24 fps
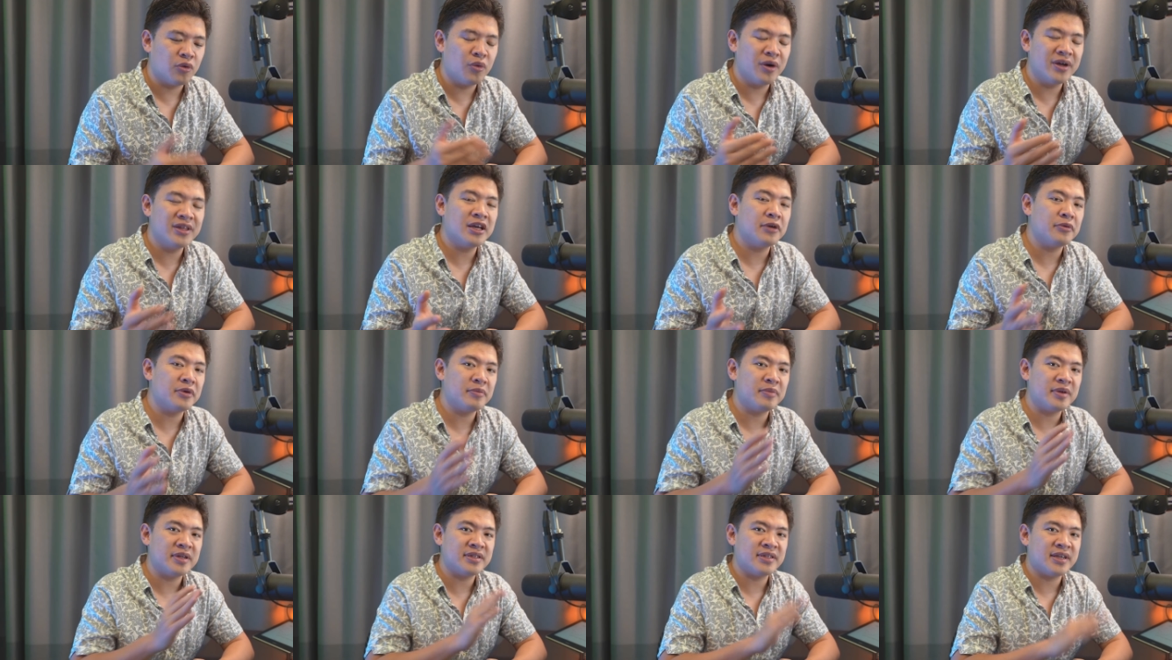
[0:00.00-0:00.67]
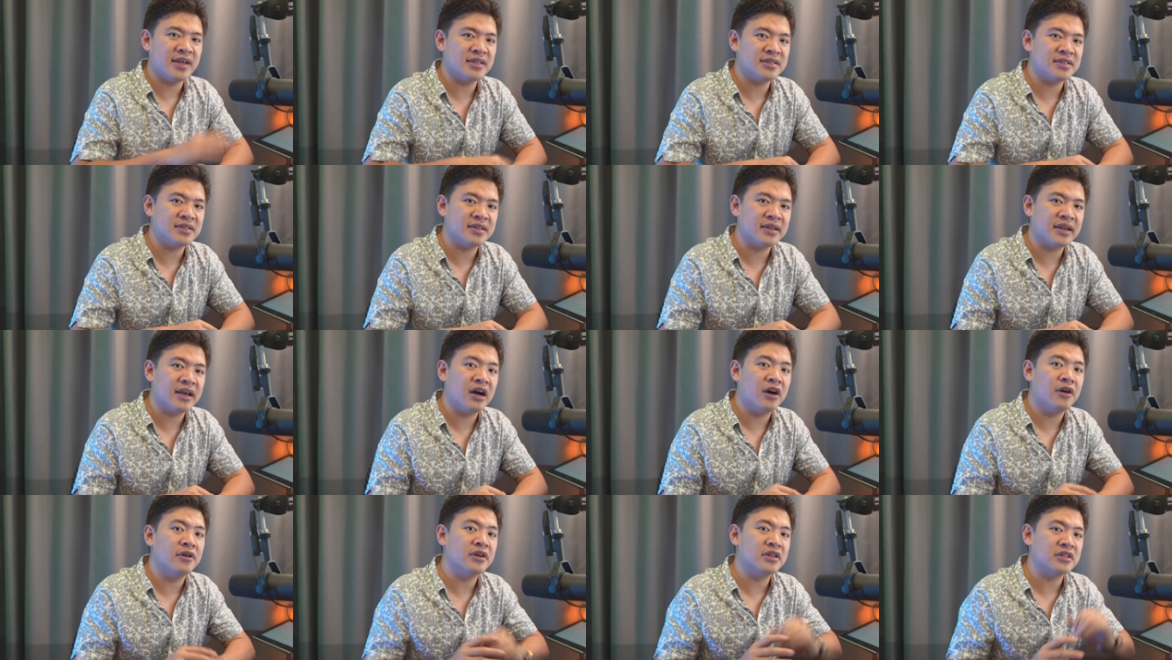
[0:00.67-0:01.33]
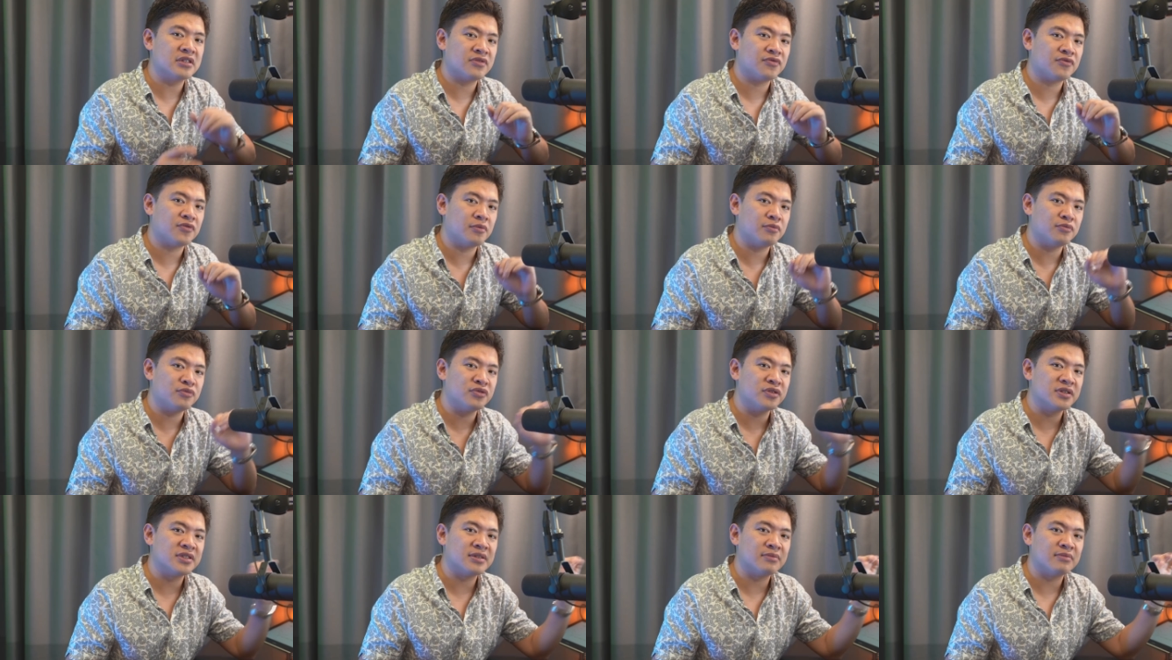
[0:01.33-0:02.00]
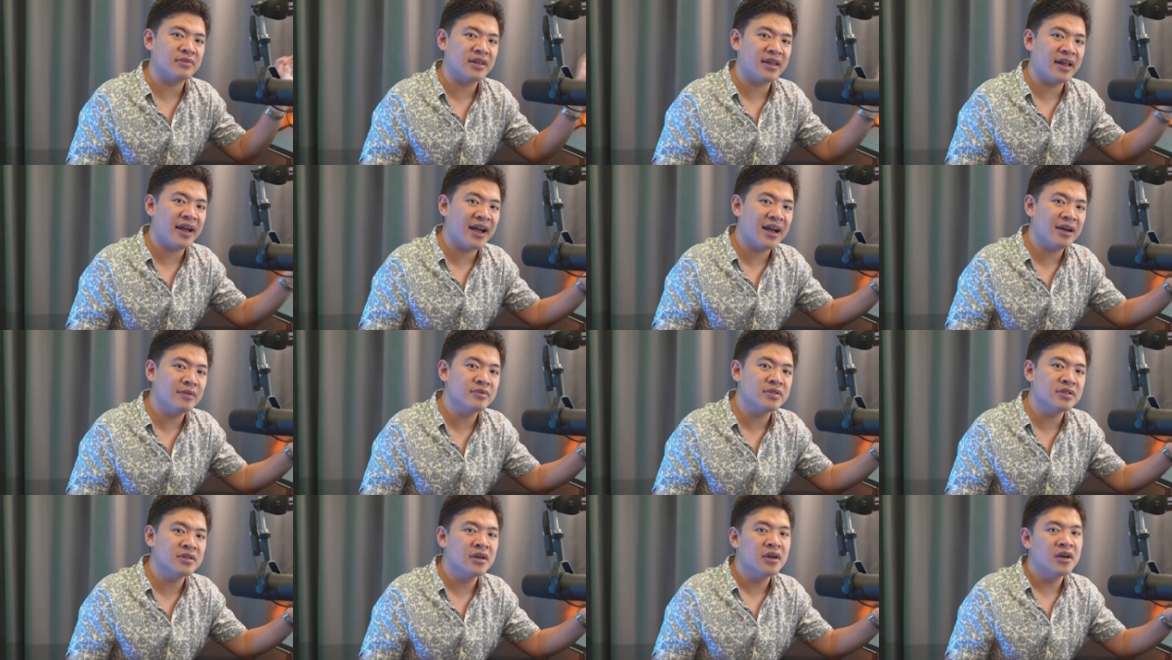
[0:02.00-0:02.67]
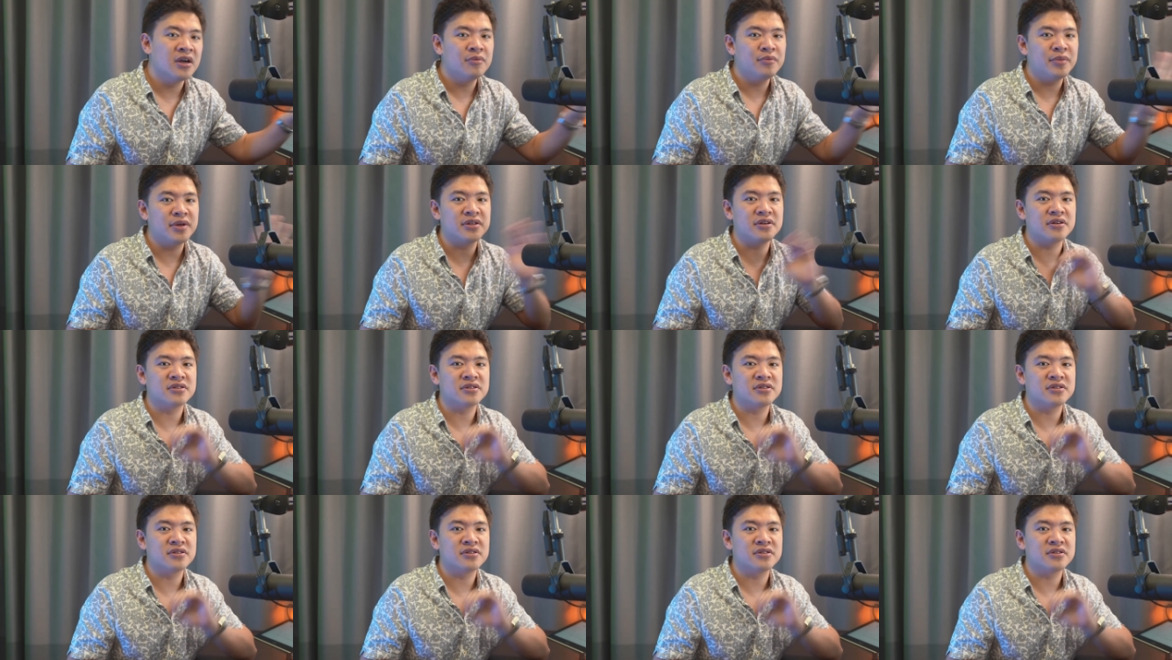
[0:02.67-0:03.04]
The one that we've been testing out is from Prysm Labs,